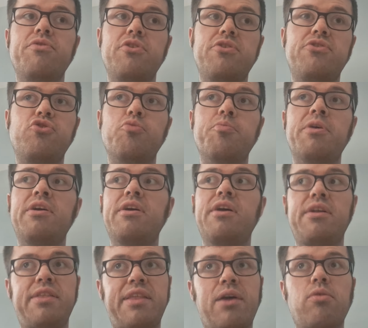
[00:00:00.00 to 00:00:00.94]
summer,
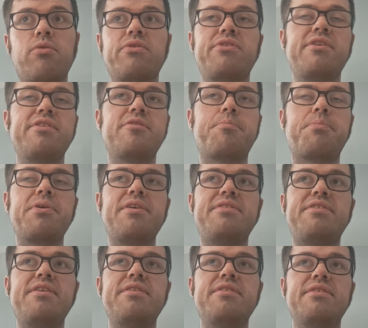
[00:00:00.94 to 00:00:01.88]
and now obviously into
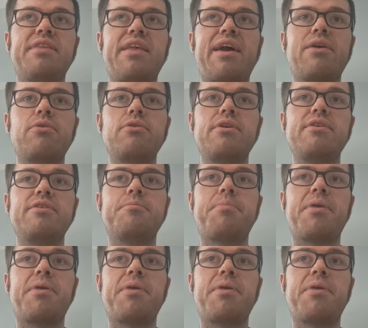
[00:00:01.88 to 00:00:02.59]
pre-season, now he's